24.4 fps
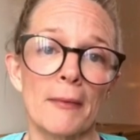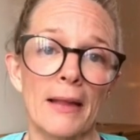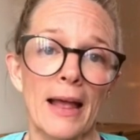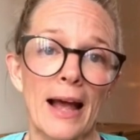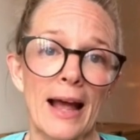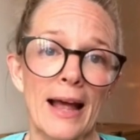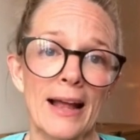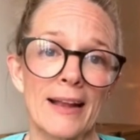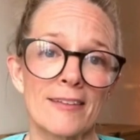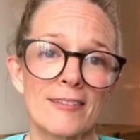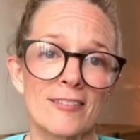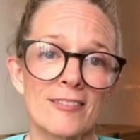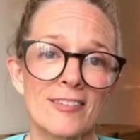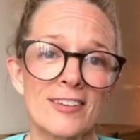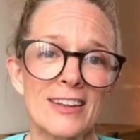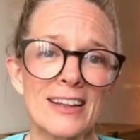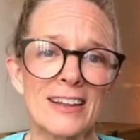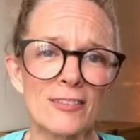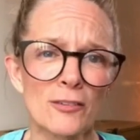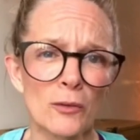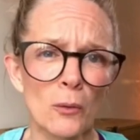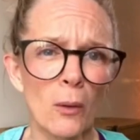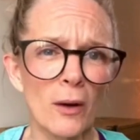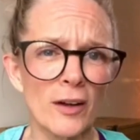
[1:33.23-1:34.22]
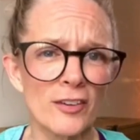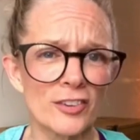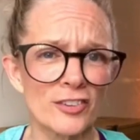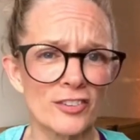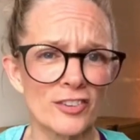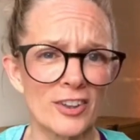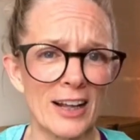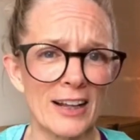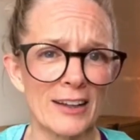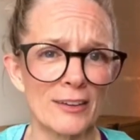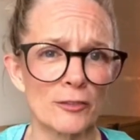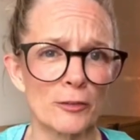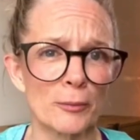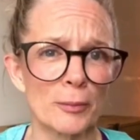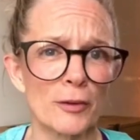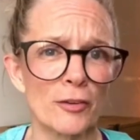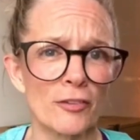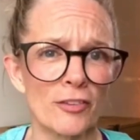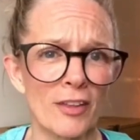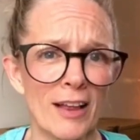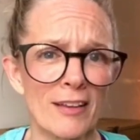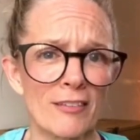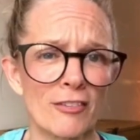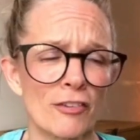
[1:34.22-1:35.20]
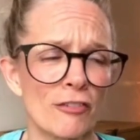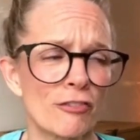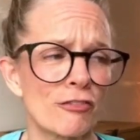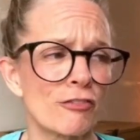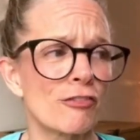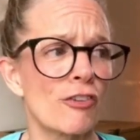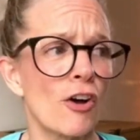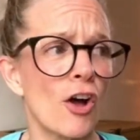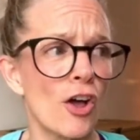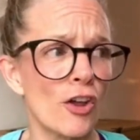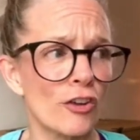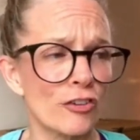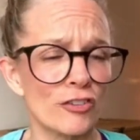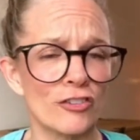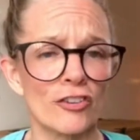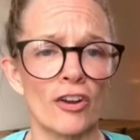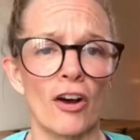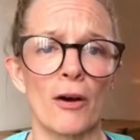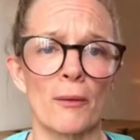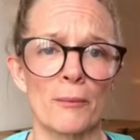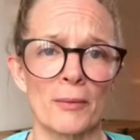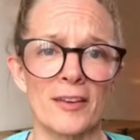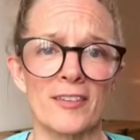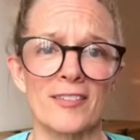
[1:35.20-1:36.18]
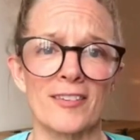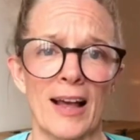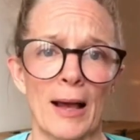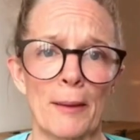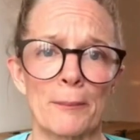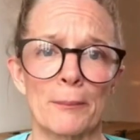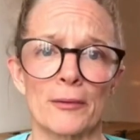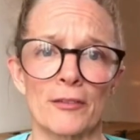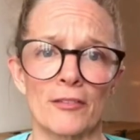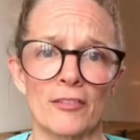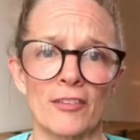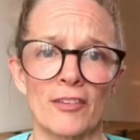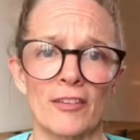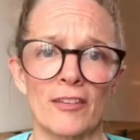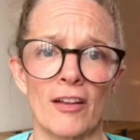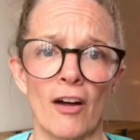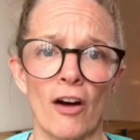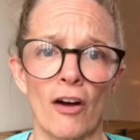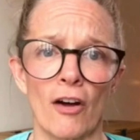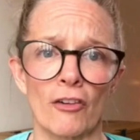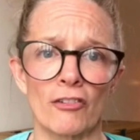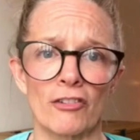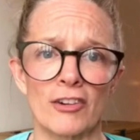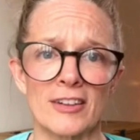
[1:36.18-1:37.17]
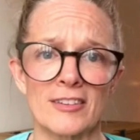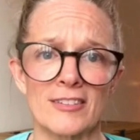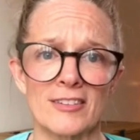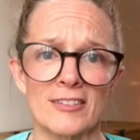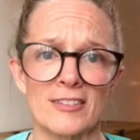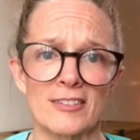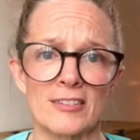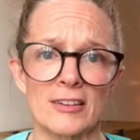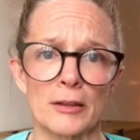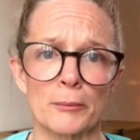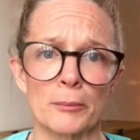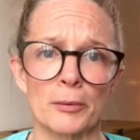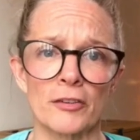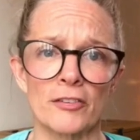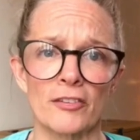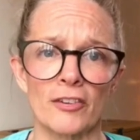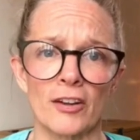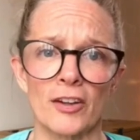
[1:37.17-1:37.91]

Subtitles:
And it's quite a challenge because that's the first time this happens in RAD syllabus.